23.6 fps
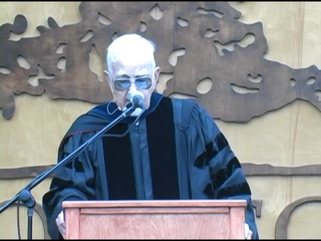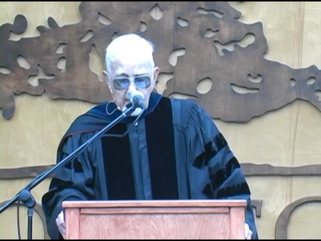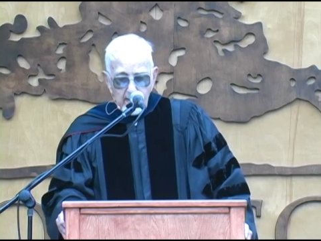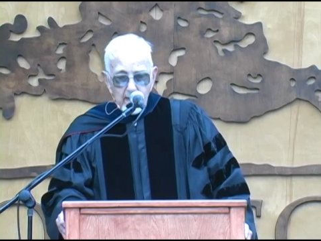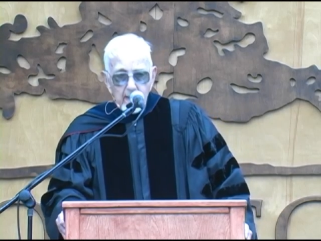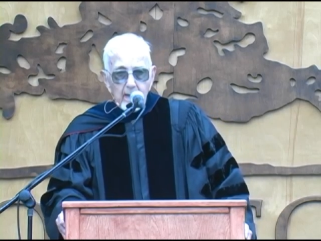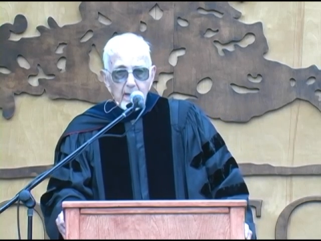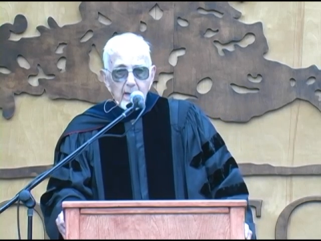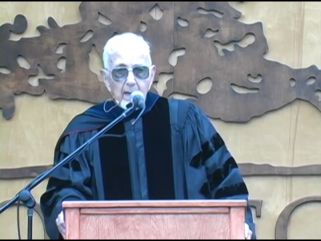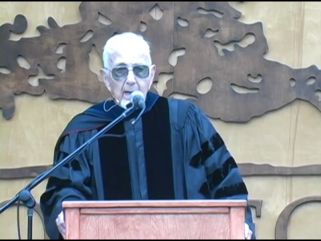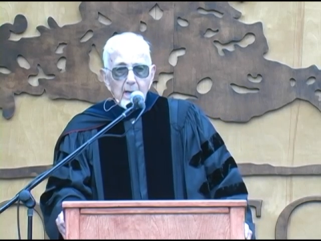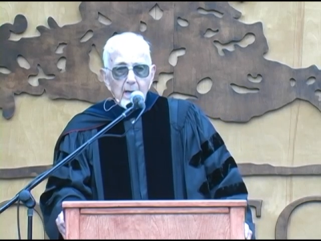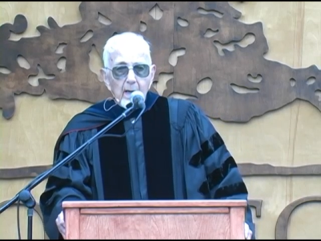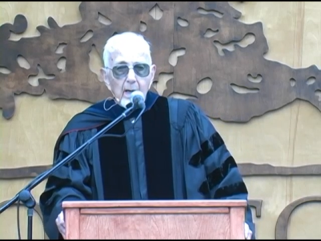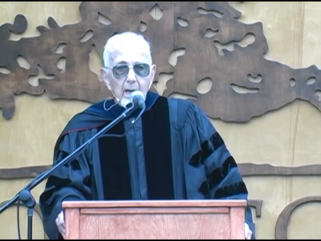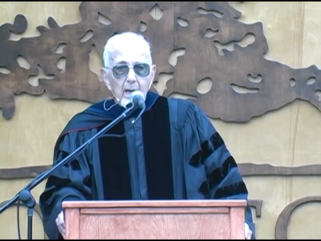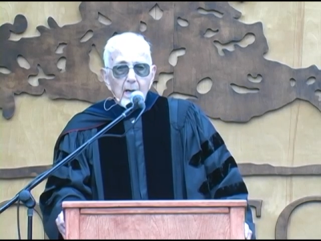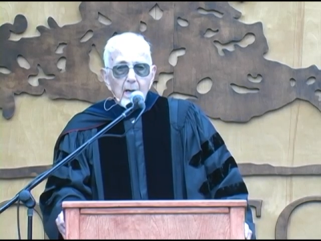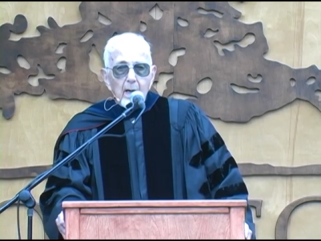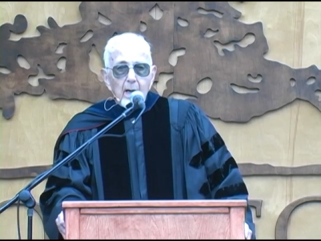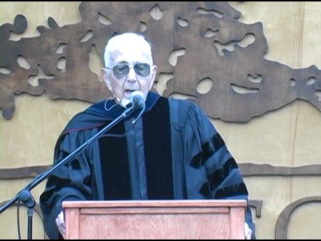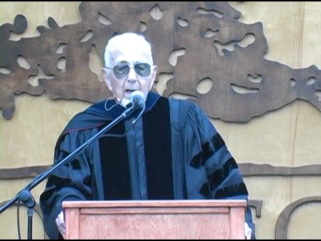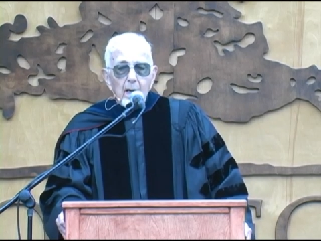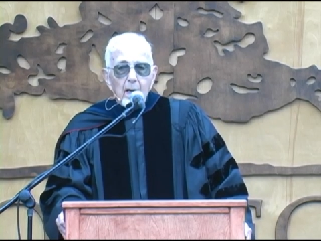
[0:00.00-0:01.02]

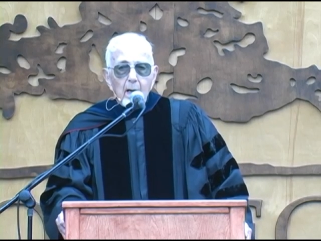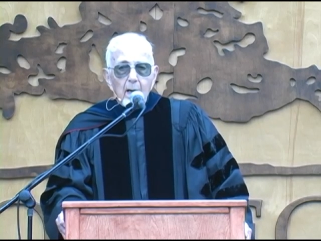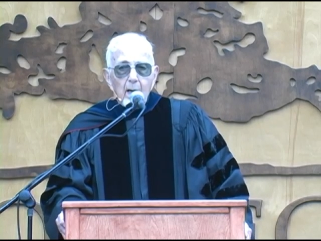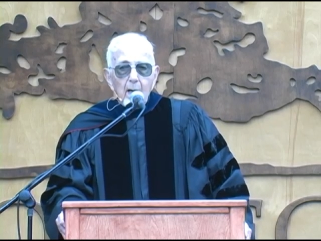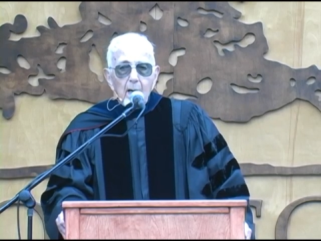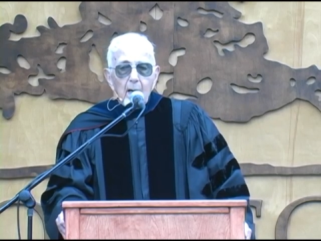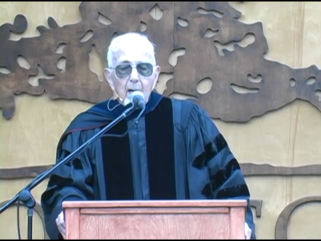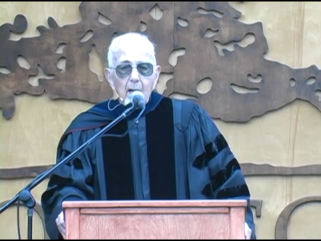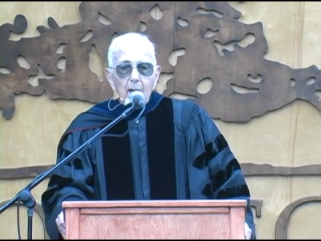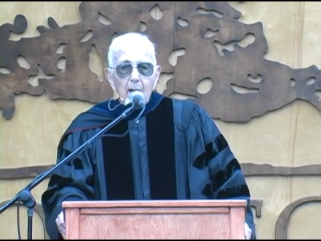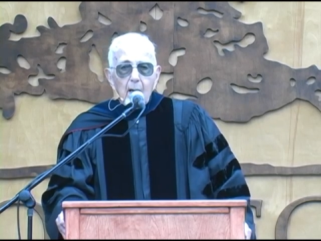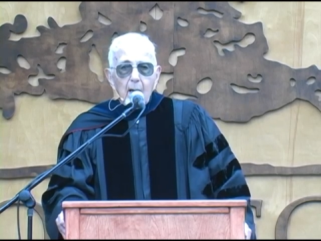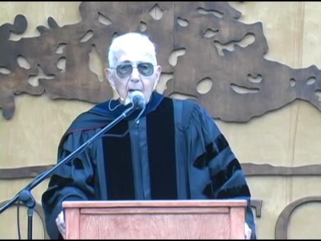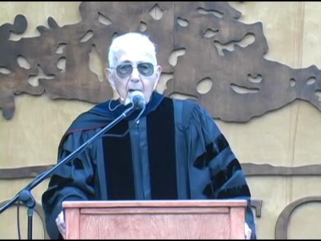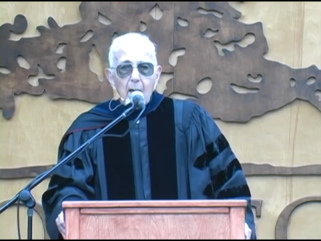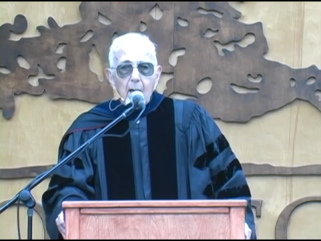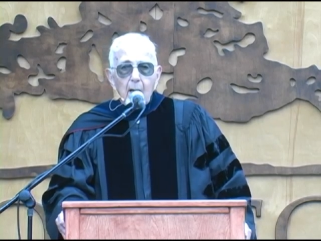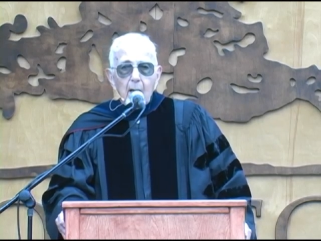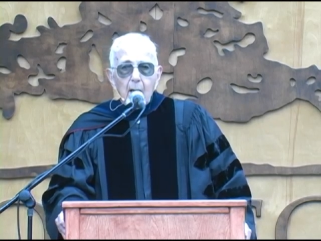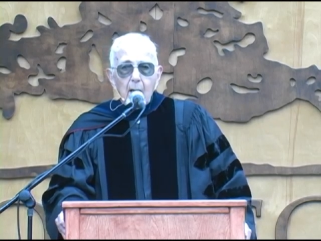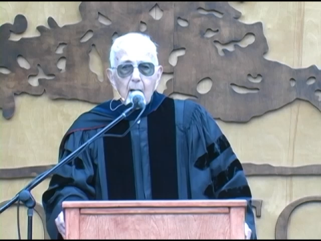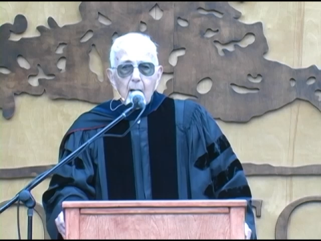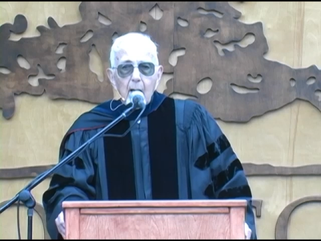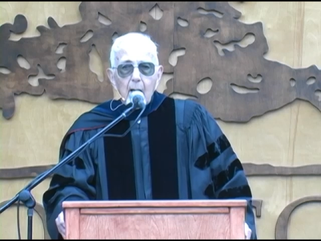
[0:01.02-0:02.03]

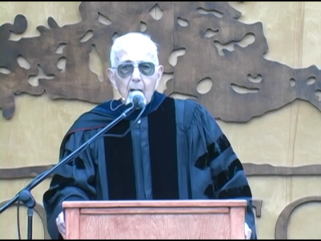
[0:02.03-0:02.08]
Nothing is said.